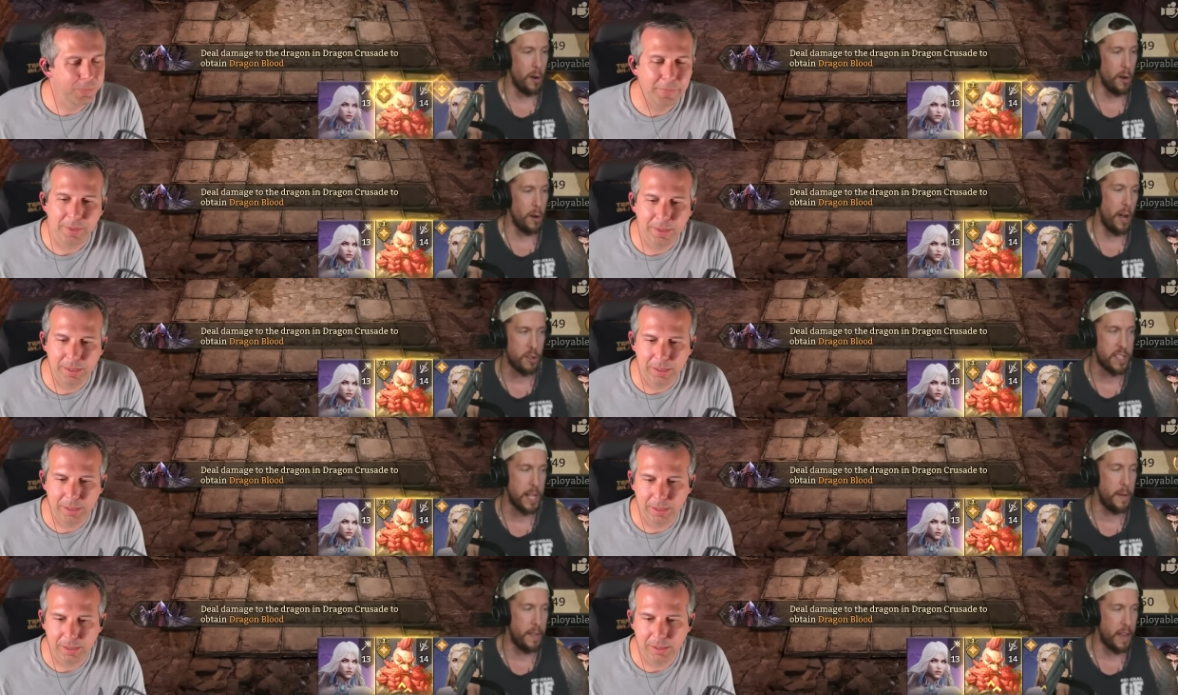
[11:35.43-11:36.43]
Speaker 1: Raid or
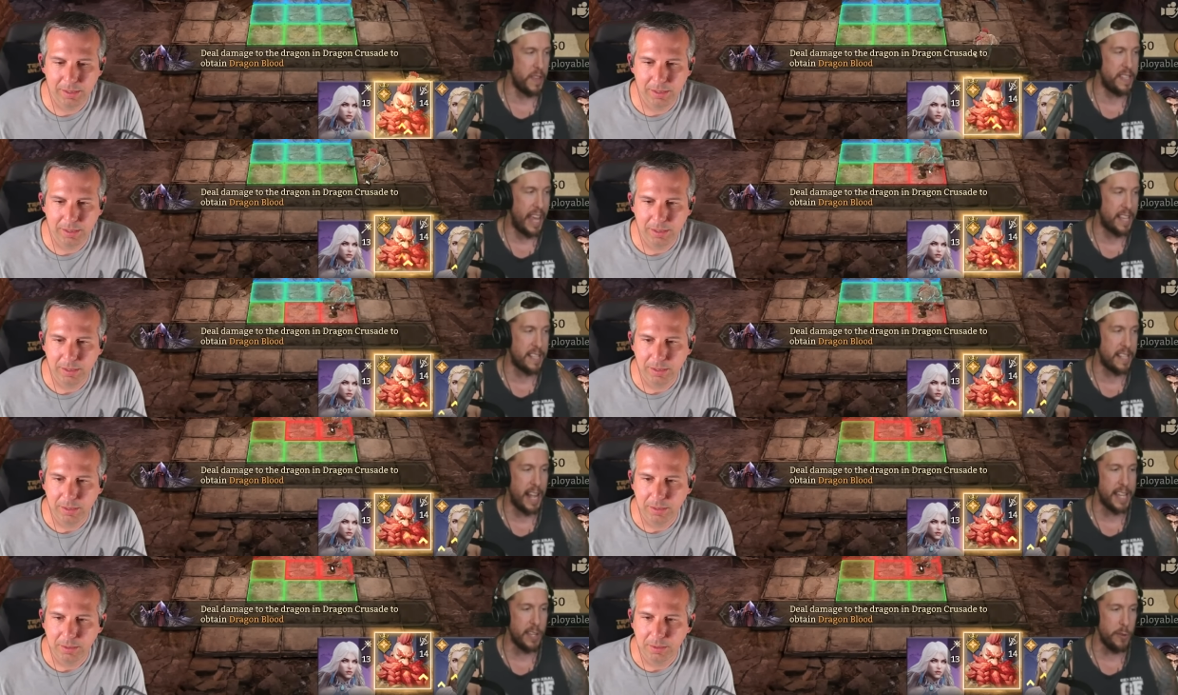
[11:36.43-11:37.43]
some of like the tanks that
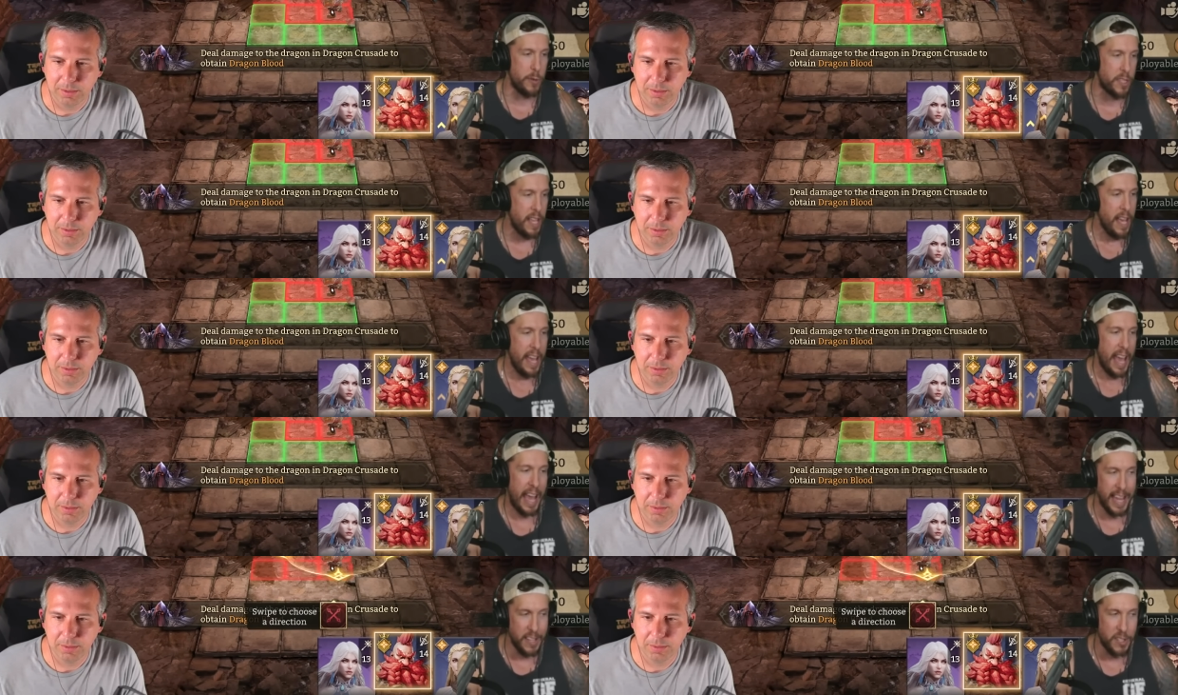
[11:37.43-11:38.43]
I use,
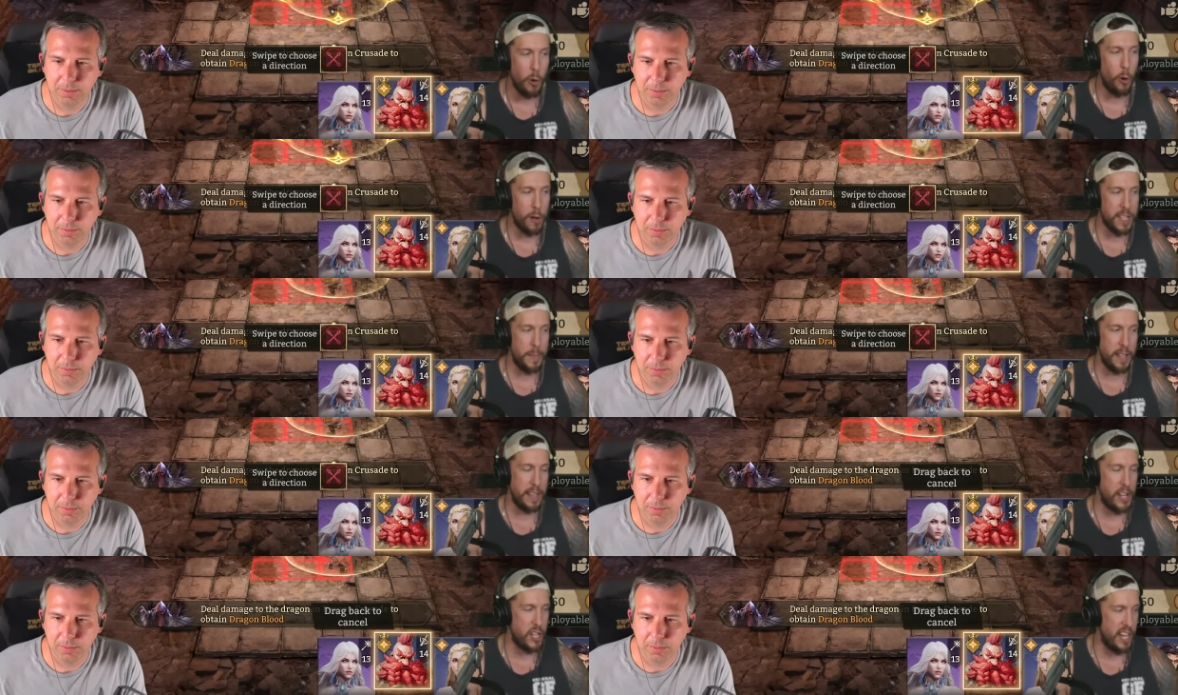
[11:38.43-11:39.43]
Azor, some of the
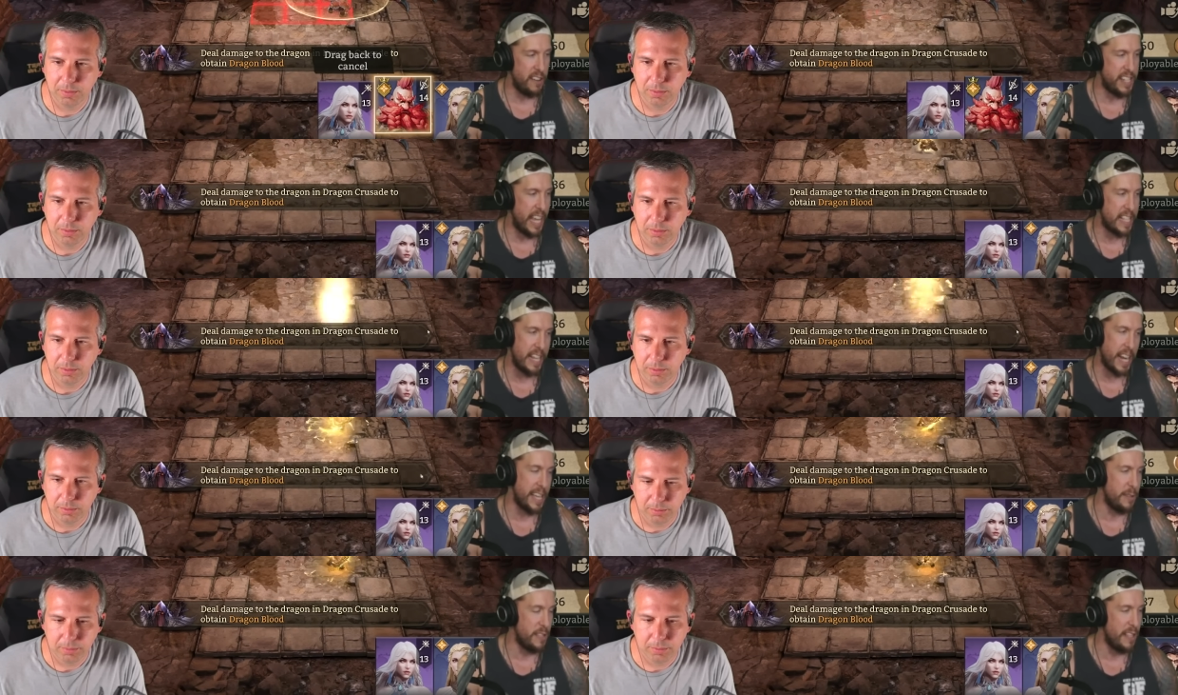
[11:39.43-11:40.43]
legendary tanks that I
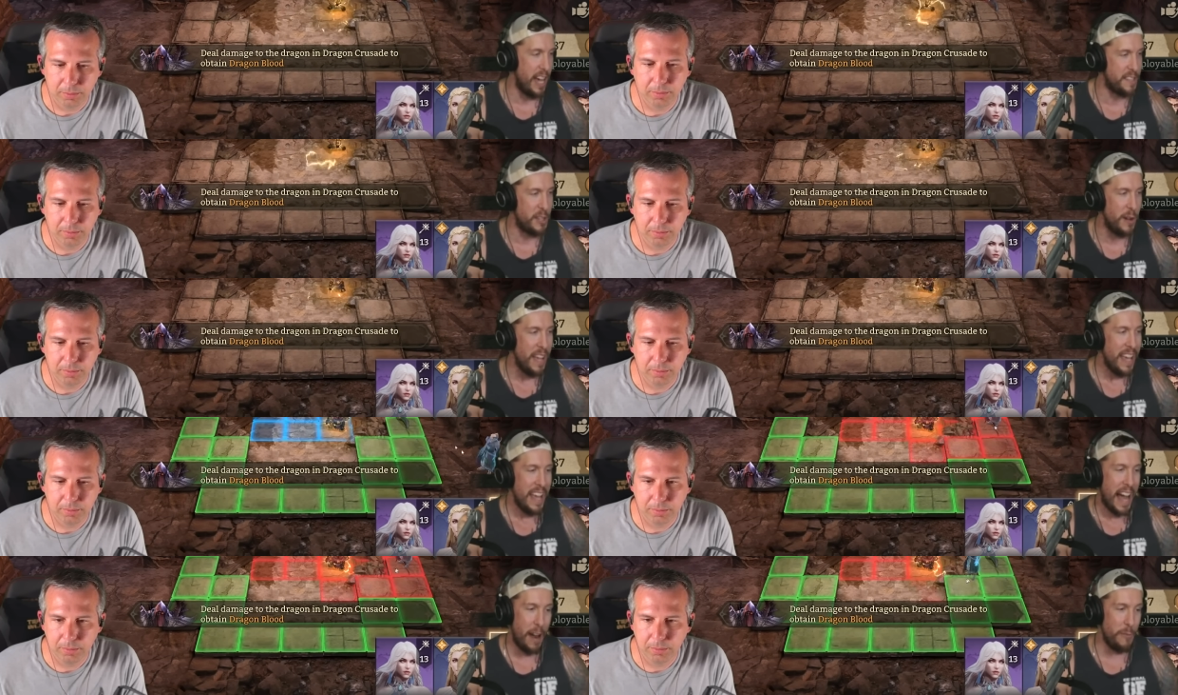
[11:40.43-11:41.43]
use a lot. So
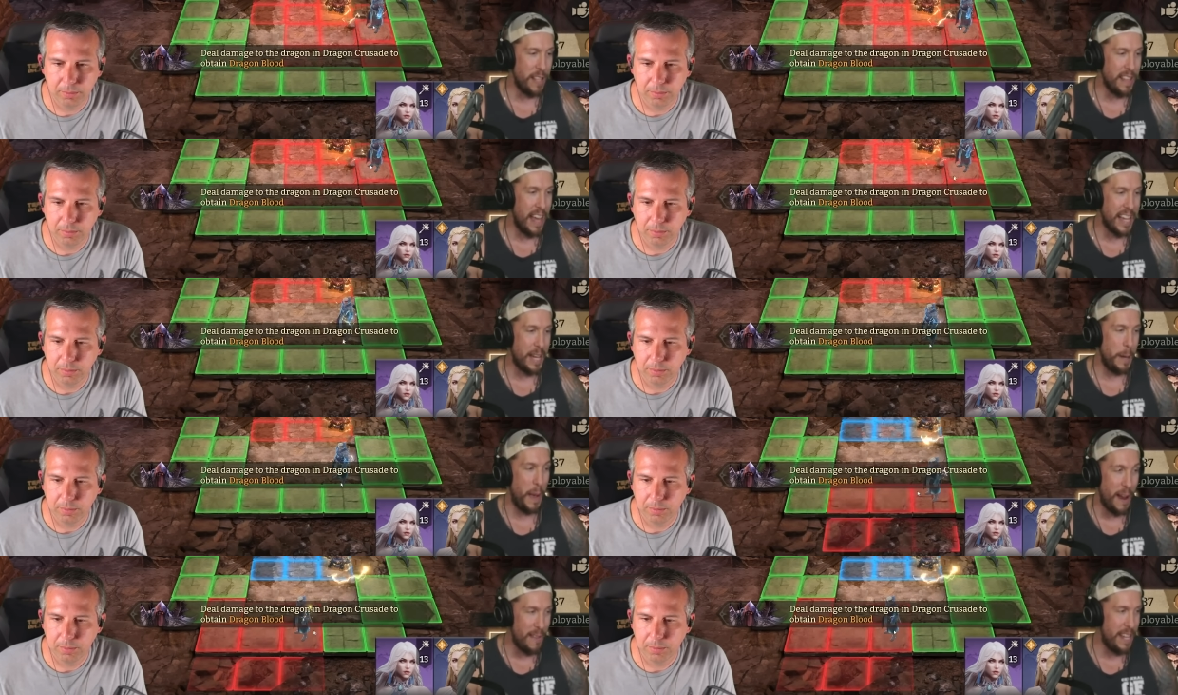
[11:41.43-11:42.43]
I really like
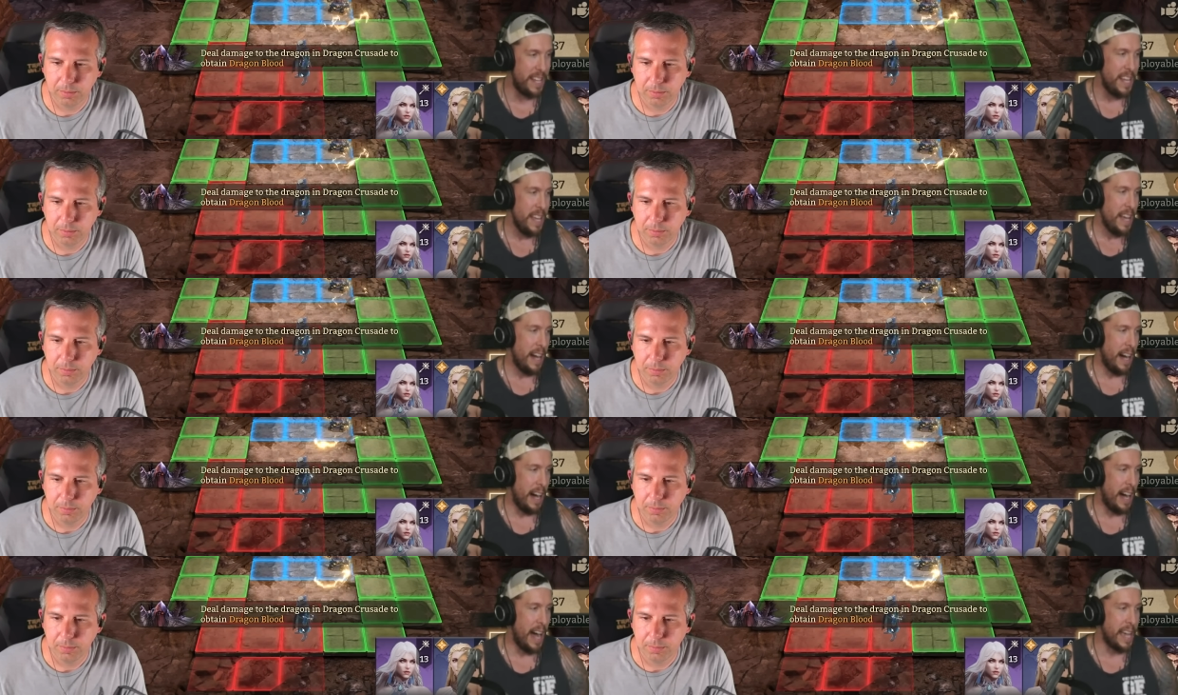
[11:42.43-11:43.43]
Baron.
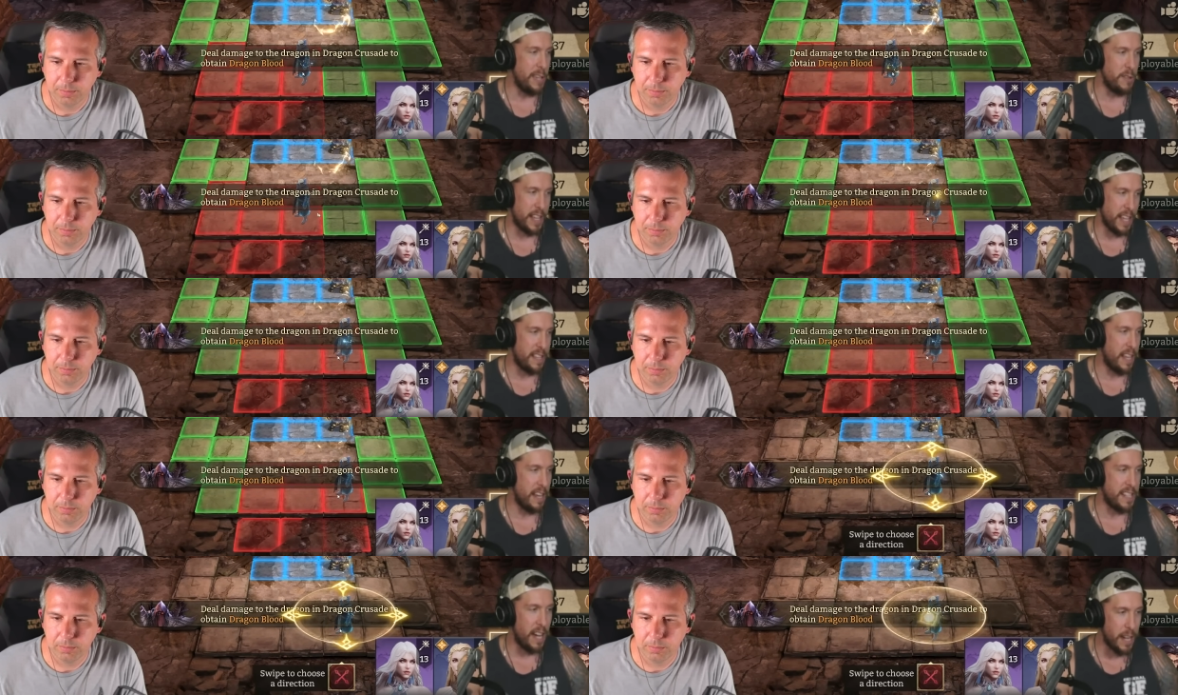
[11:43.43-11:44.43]
I use, like I said, a
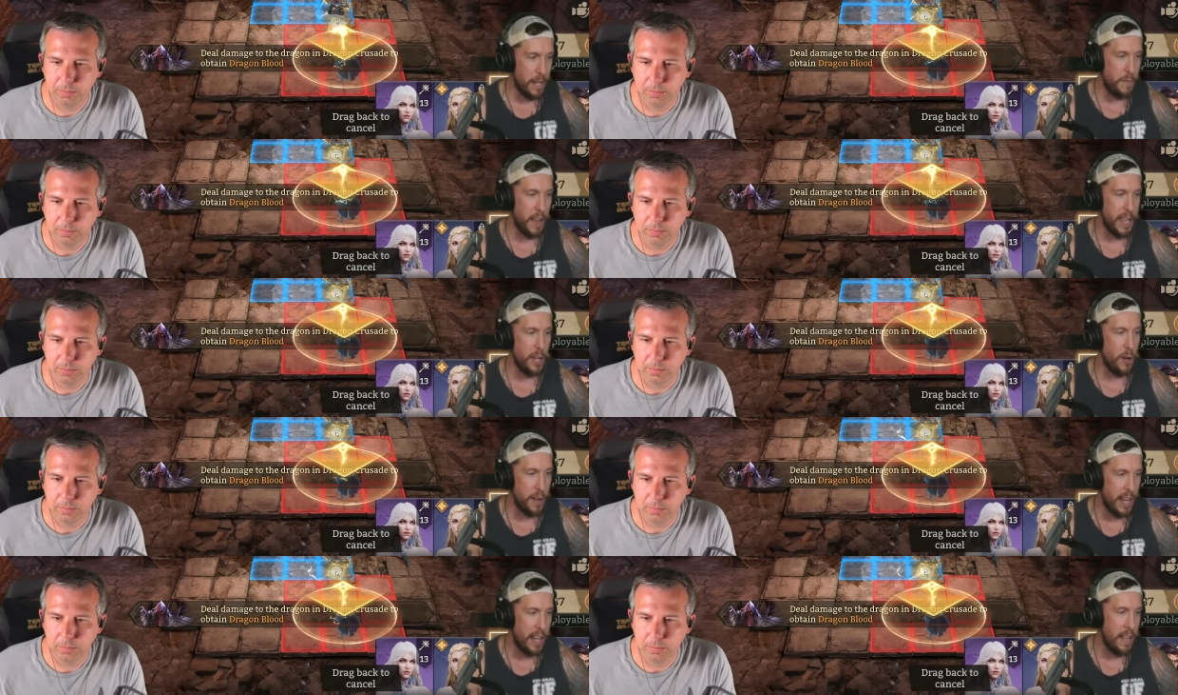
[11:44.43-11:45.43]
ton of Iona.